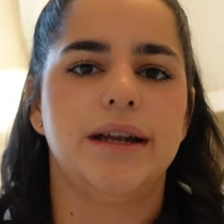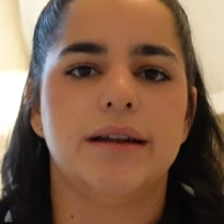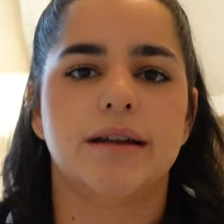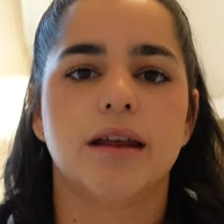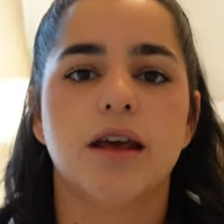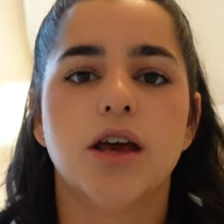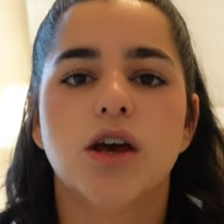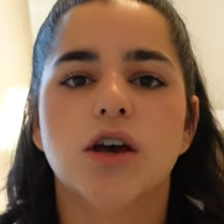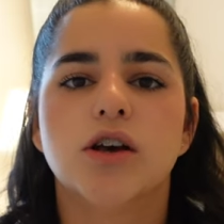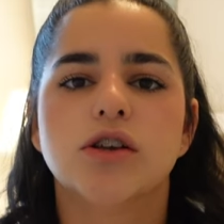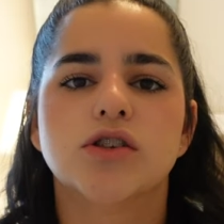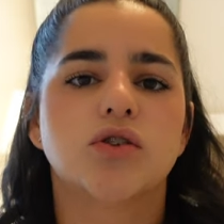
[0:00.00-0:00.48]
it.
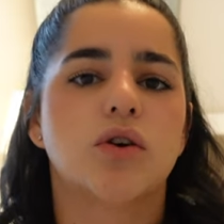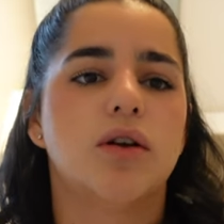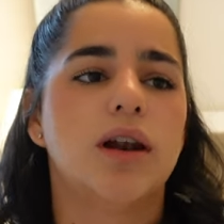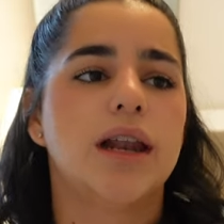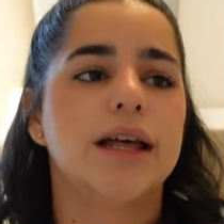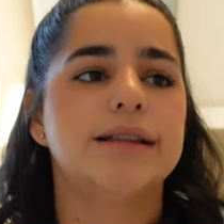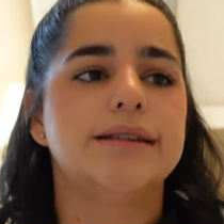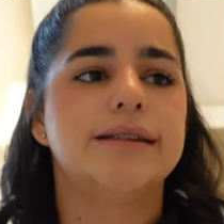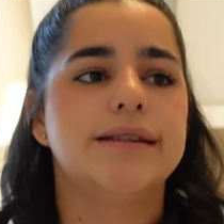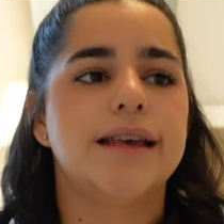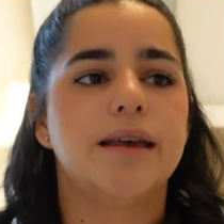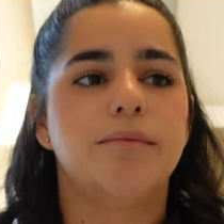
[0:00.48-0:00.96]
So
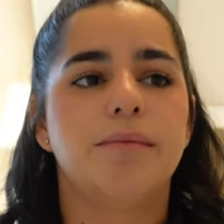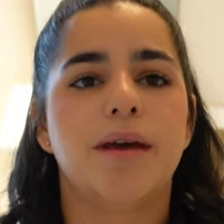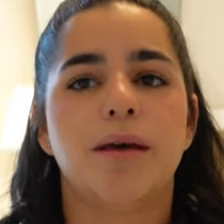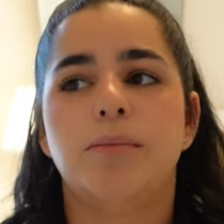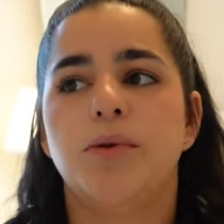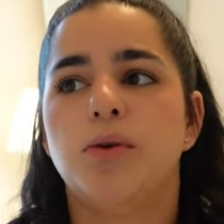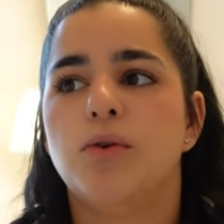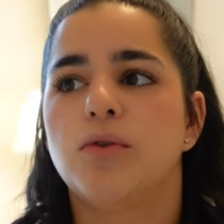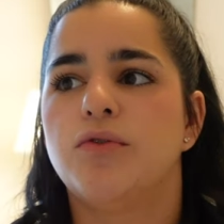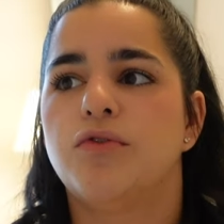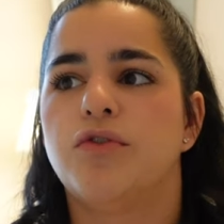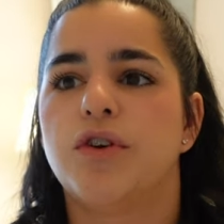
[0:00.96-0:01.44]
let's say
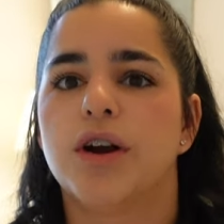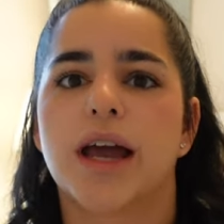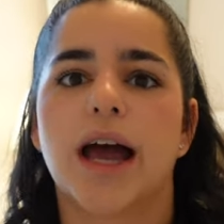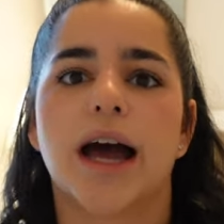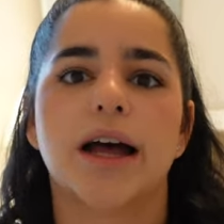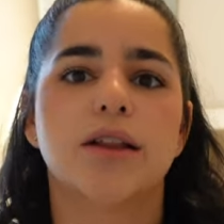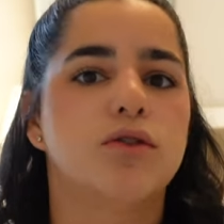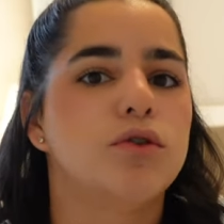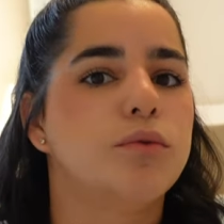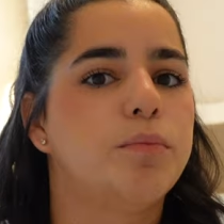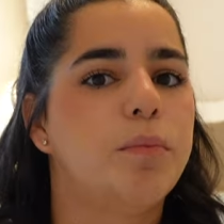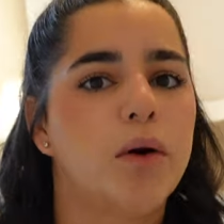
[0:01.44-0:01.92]
maybe you
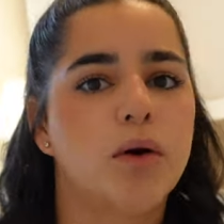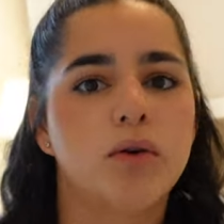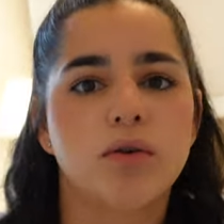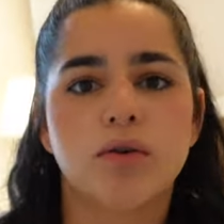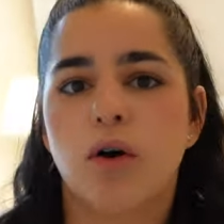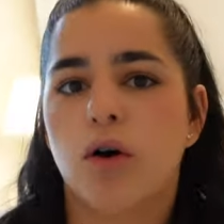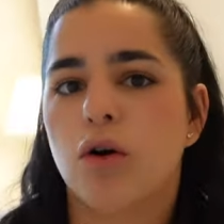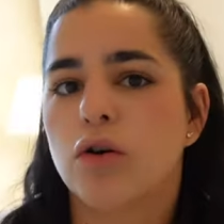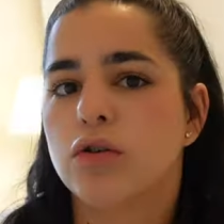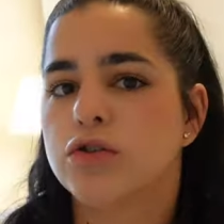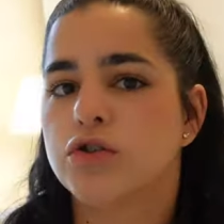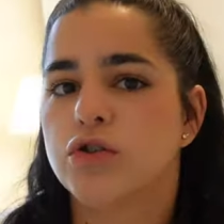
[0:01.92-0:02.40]
forgot to pull
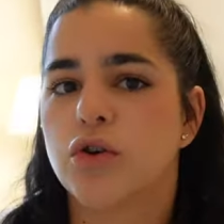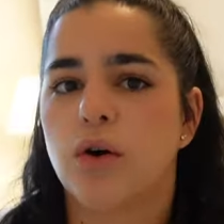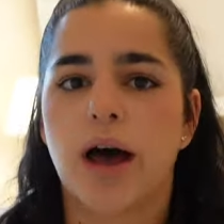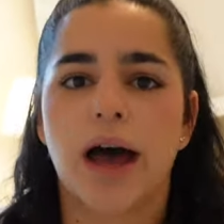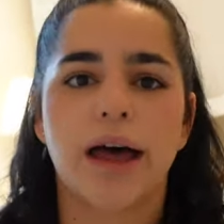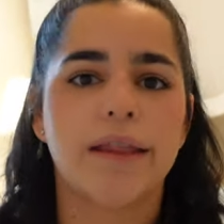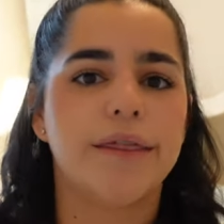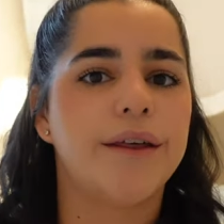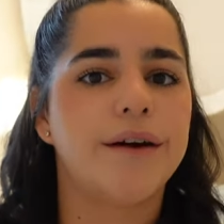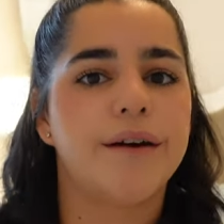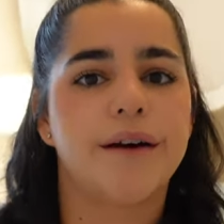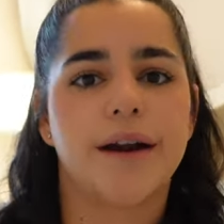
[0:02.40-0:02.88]
also
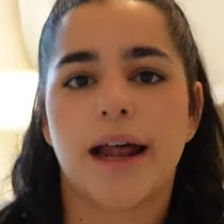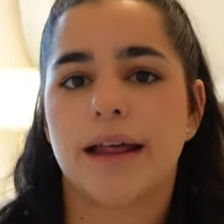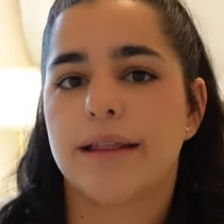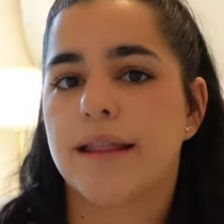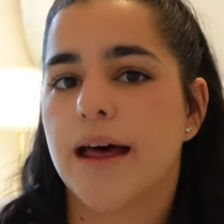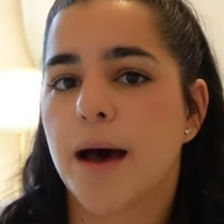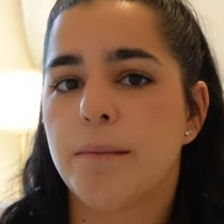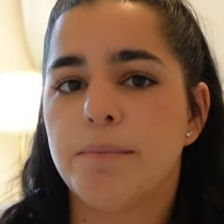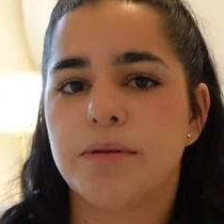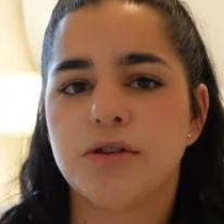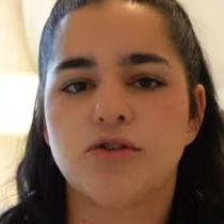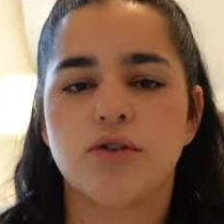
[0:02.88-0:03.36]
add there another
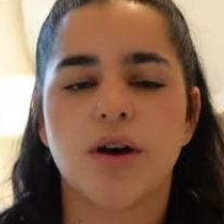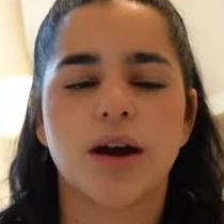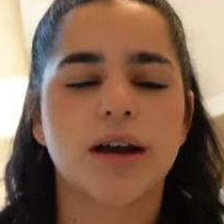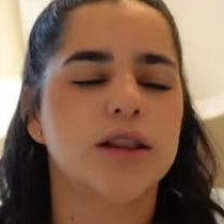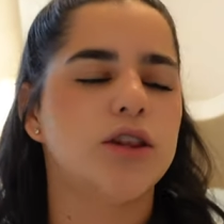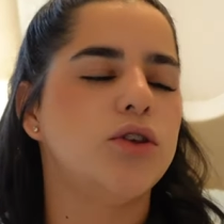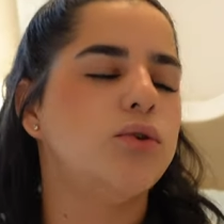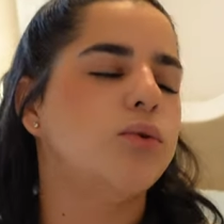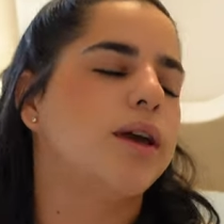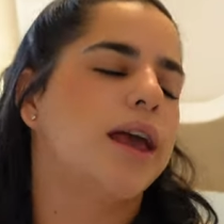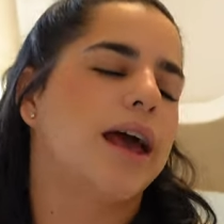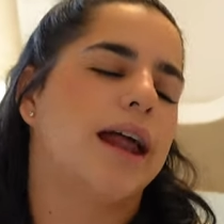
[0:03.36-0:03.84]
abstract,
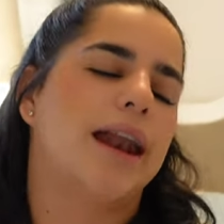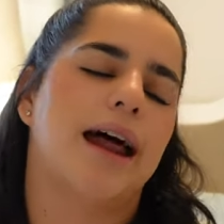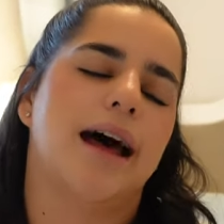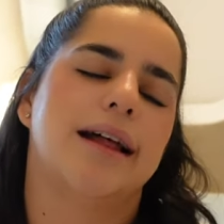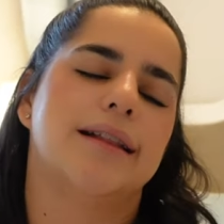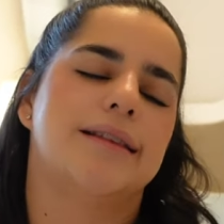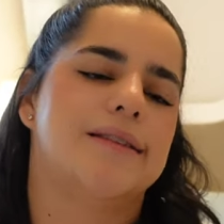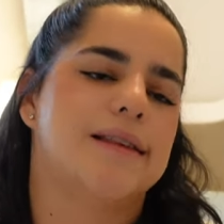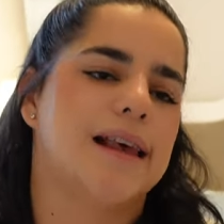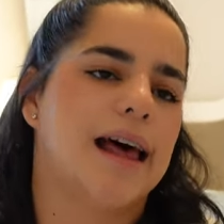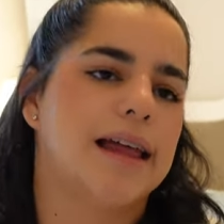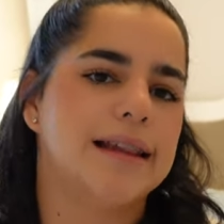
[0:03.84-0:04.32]
you
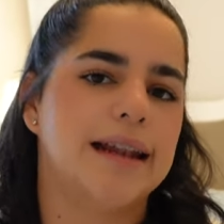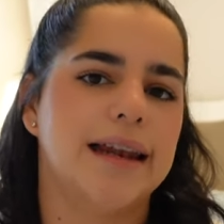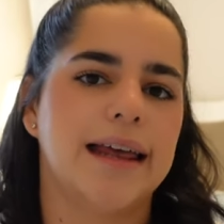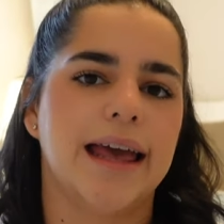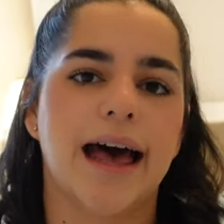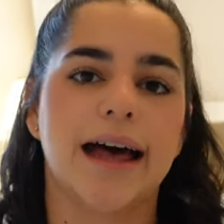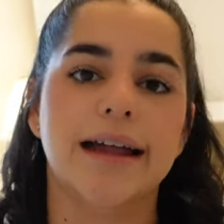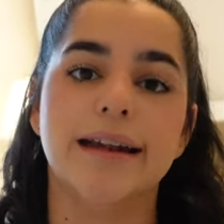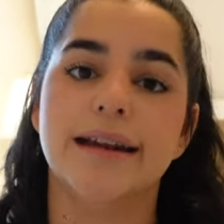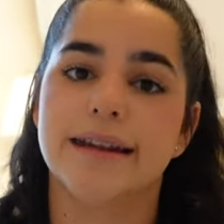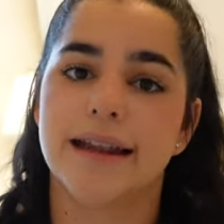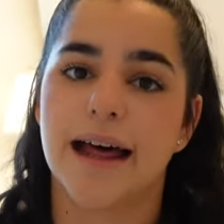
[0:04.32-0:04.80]
cannot sadly
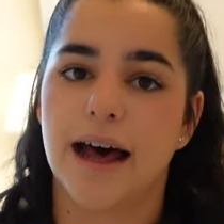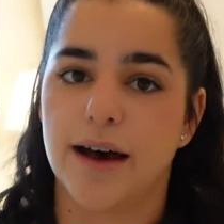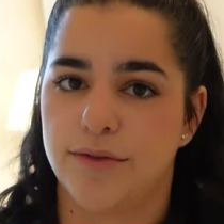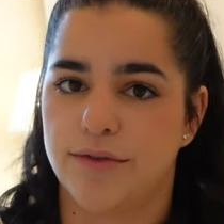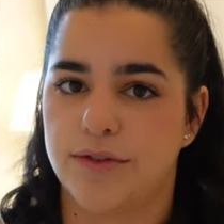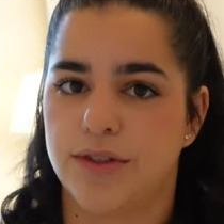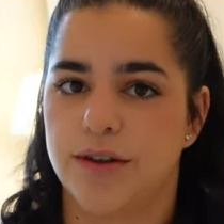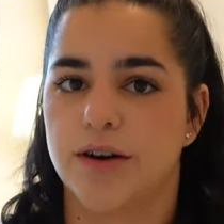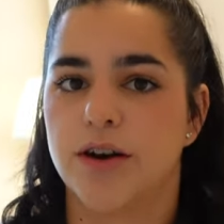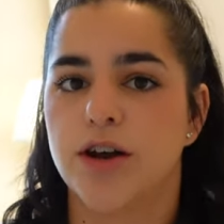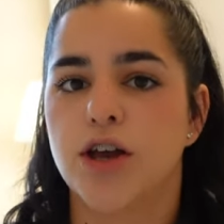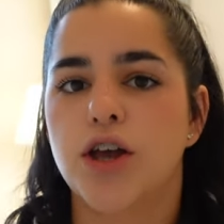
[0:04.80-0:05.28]
add it
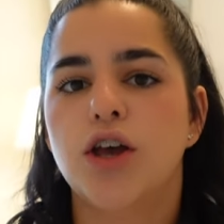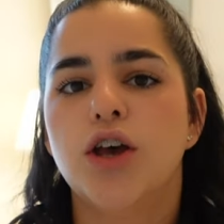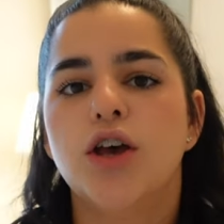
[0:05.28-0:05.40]
after.